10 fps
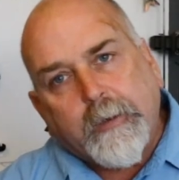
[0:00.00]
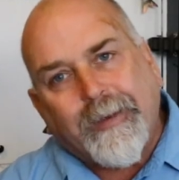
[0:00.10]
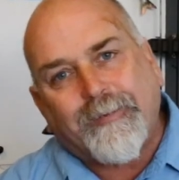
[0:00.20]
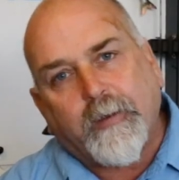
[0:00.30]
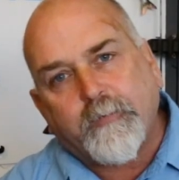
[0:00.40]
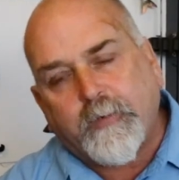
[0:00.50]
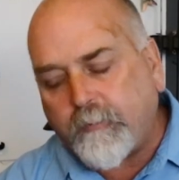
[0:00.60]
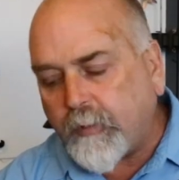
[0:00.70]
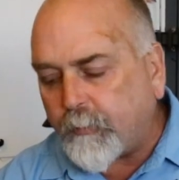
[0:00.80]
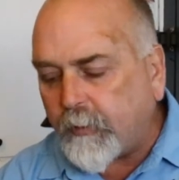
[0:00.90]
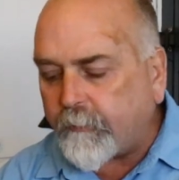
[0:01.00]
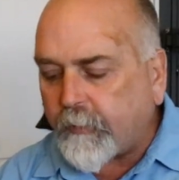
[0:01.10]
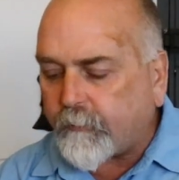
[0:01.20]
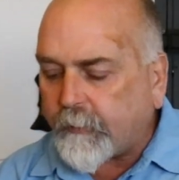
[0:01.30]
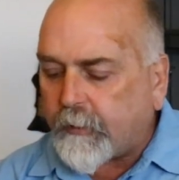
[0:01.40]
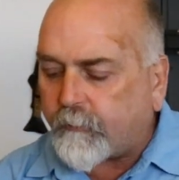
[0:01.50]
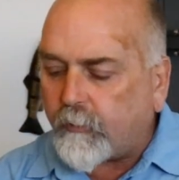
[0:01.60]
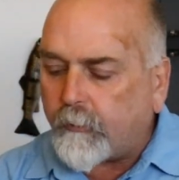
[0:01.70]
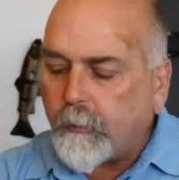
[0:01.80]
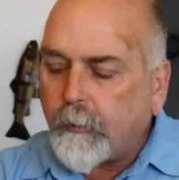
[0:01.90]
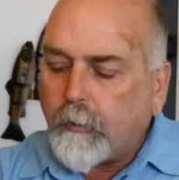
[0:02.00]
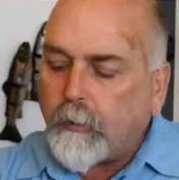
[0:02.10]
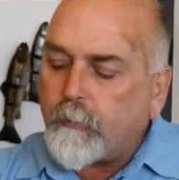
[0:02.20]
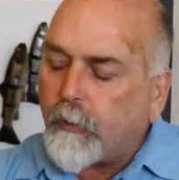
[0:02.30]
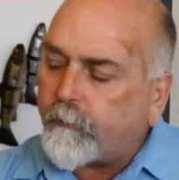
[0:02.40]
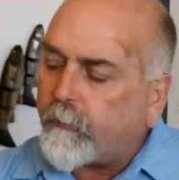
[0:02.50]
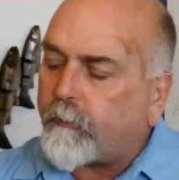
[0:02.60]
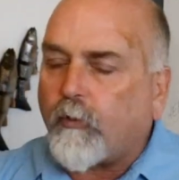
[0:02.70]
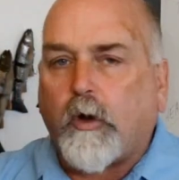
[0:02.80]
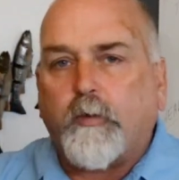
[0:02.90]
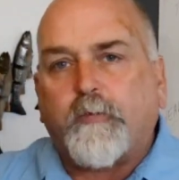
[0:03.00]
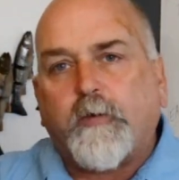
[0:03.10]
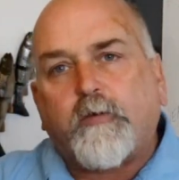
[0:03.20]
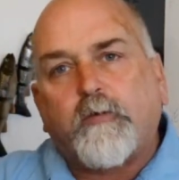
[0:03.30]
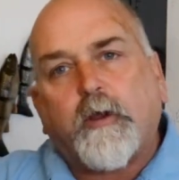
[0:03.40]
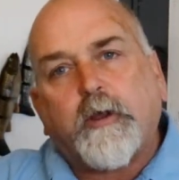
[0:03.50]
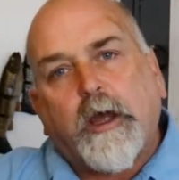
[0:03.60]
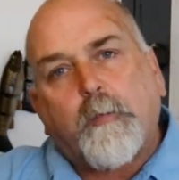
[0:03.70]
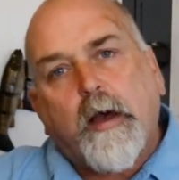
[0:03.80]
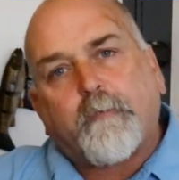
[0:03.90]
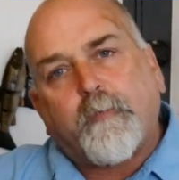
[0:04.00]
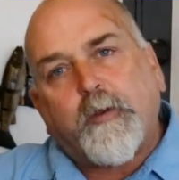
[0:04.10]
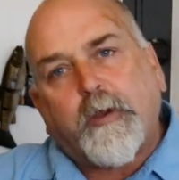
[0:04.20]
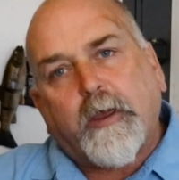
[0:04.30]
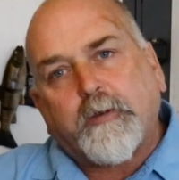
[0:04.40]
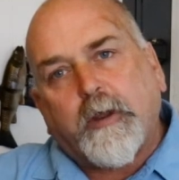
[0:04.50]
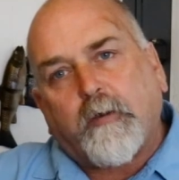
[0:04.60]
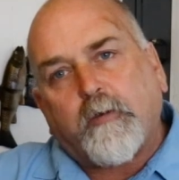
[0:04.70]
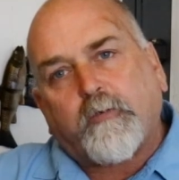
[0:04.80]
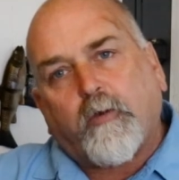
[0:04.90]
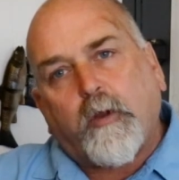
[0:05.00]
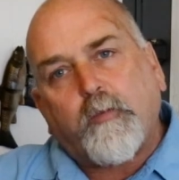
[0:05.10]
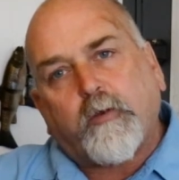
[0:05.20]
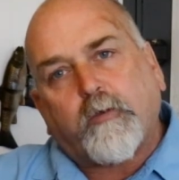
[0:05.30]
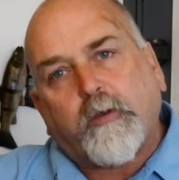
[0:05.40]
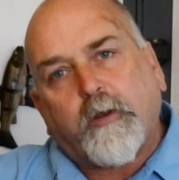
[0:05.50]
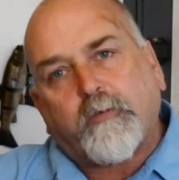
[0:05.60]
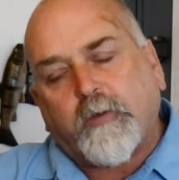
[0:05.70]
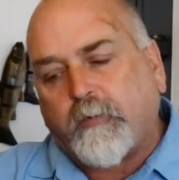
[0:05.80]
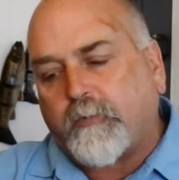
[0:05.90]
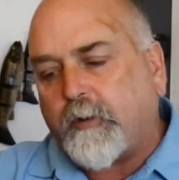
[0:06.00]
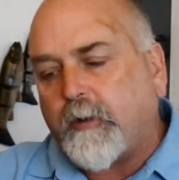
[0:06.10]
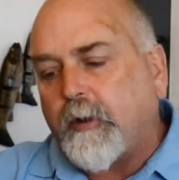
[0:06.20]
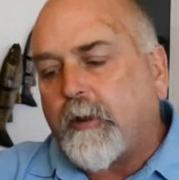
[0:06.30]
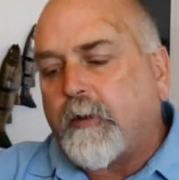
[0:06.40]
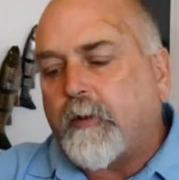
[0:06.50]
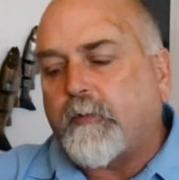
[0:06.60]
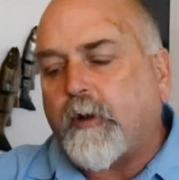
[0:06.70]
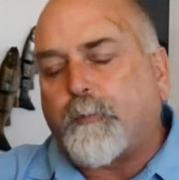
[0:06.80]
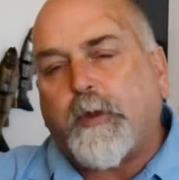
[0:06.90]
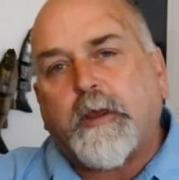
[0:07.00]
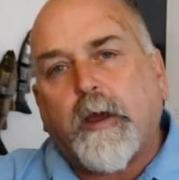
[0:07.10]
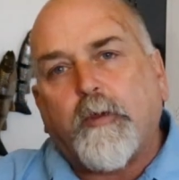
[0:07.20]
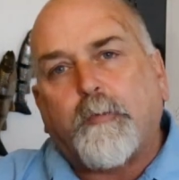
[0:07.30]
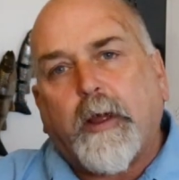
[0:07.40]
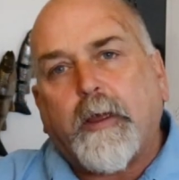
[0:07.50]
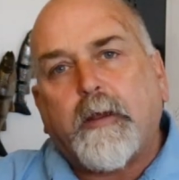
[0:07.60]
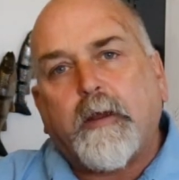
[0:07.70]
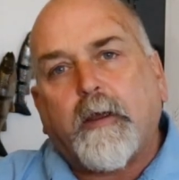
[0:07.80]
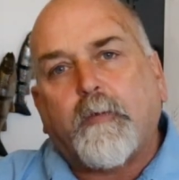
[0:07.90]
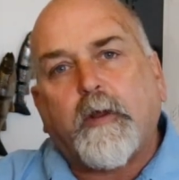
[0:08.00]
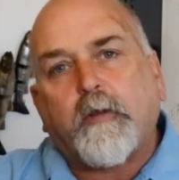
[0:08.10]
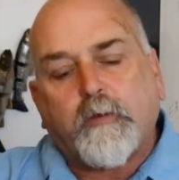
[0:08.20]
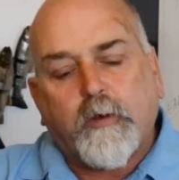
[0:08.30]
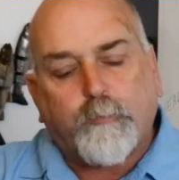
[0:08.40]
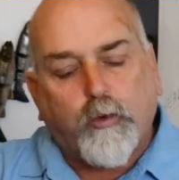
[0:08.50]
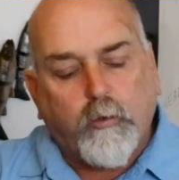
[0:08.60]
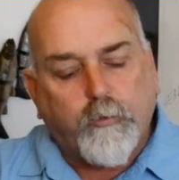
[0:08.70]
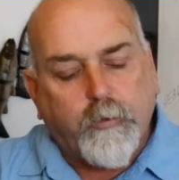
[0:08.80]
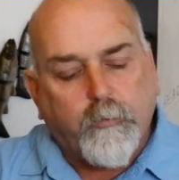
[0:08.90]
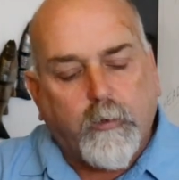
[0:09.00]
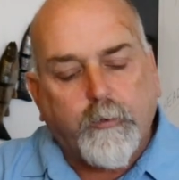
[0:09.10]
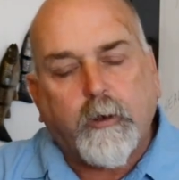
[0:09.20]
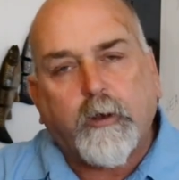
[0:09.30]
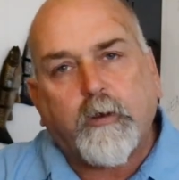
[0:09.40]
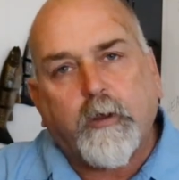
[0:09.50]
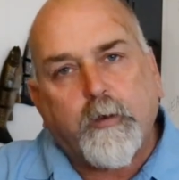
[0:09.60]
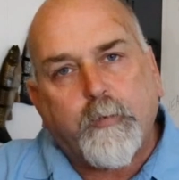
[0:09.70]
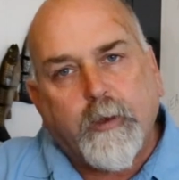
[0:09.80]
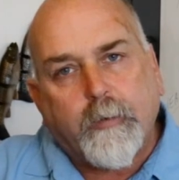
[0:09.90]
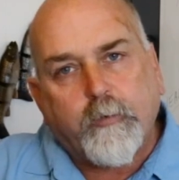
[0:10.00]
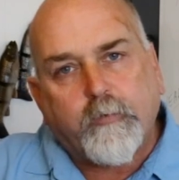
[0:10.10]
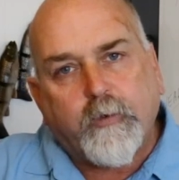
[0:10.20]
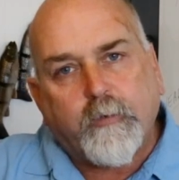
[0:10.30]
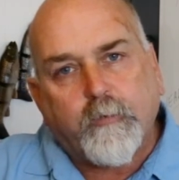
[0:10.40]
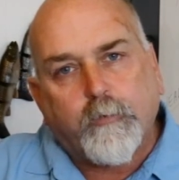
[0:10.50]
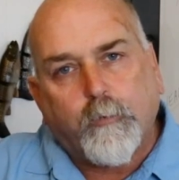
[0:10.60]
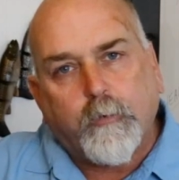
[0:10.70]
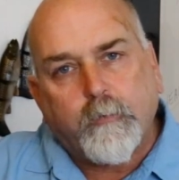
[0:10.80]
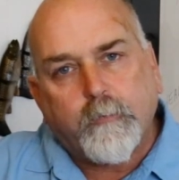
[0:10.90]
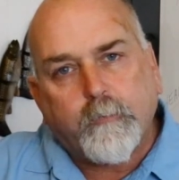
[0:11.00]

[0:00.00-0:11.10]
It does give you that bit of extra latitude, and most of the time the fish is going to come up from the down current side because it's going to sense it, it's going to pick up the bait, and then it's going to pull on your rod and you're going to be able to set the hook.